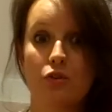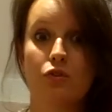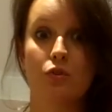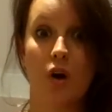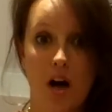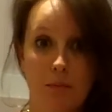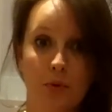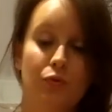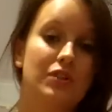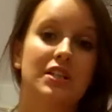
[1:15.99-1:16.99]
to
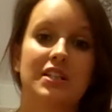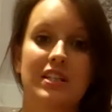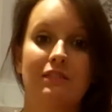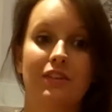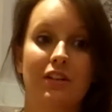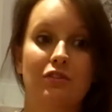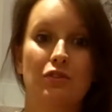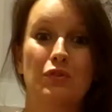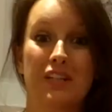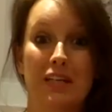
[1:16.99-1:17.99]
upload receipts and everything to
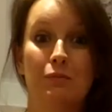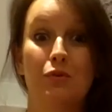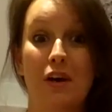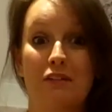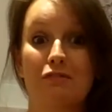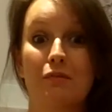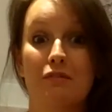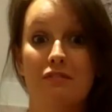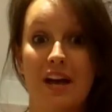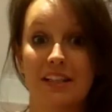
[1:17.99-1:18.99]
keep you right from the
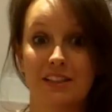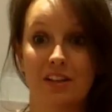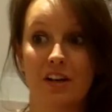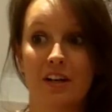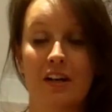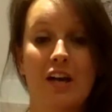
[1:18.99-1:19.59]
very start.